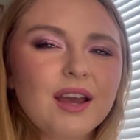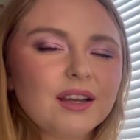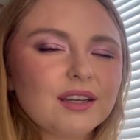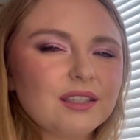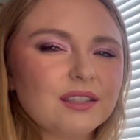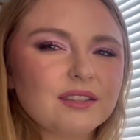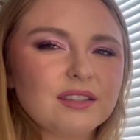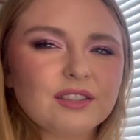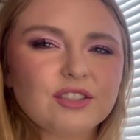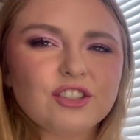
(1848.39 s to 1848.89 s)

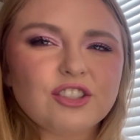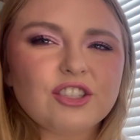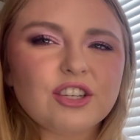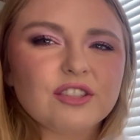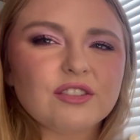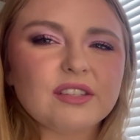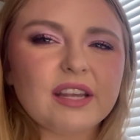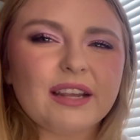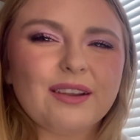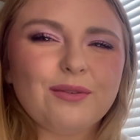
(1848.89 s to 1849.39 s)
because it's
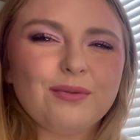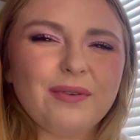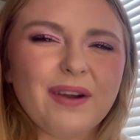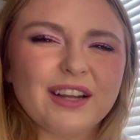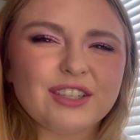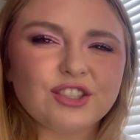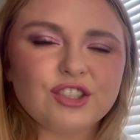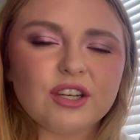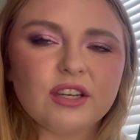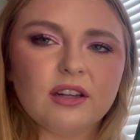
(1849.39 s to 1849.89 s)
just like
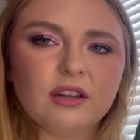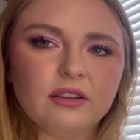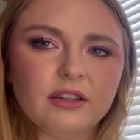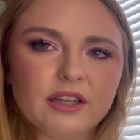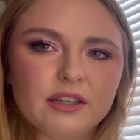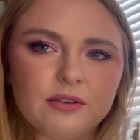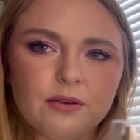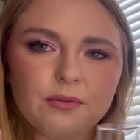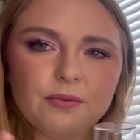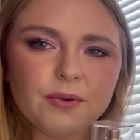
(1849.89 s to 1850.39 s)
fresh and a
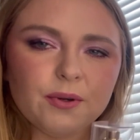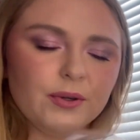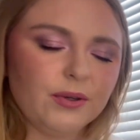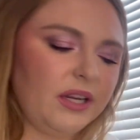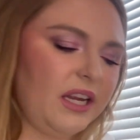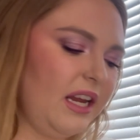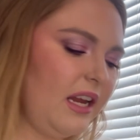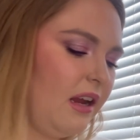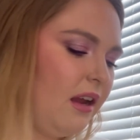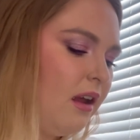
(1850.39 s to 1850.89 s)
little
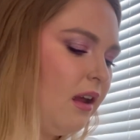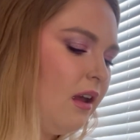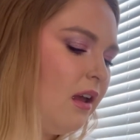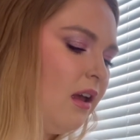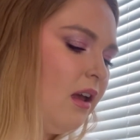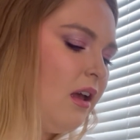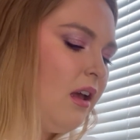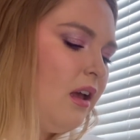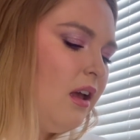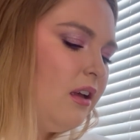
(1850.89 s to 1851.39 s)
fruity.
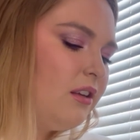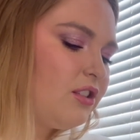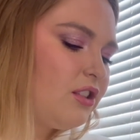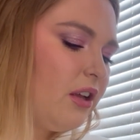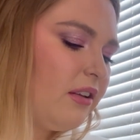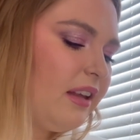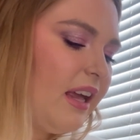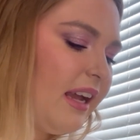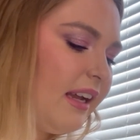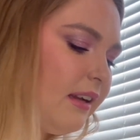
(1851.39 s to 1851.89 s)

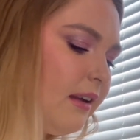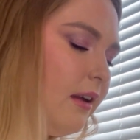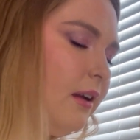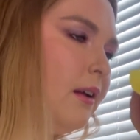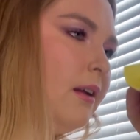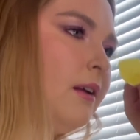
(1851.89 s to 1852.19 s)
So like